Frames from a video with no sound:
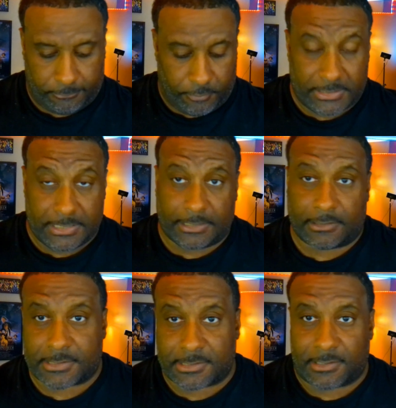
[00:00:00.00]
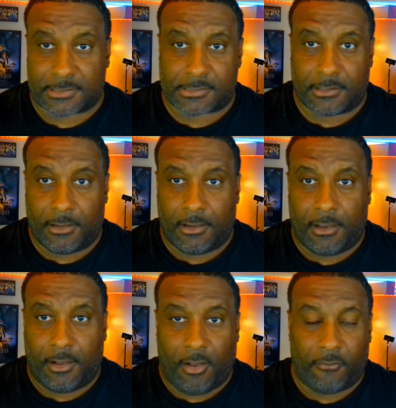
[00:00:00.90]
ridiculousness
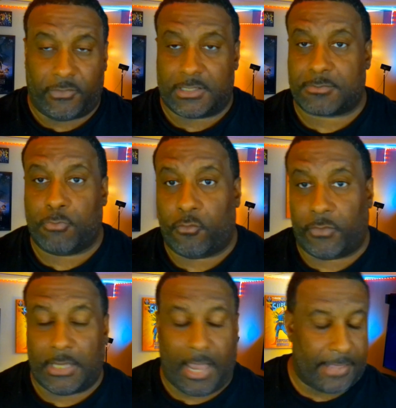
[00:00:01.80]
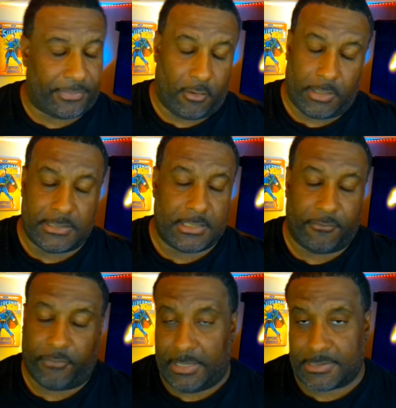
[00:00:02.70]
of this movie. I thought he did a
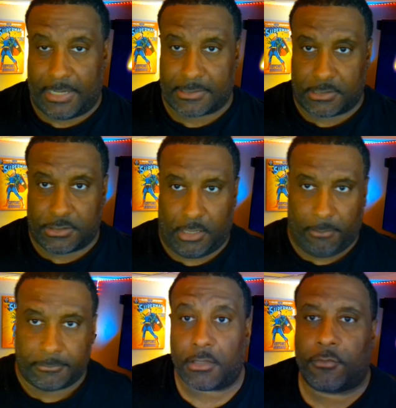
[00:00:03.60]
fantastic job.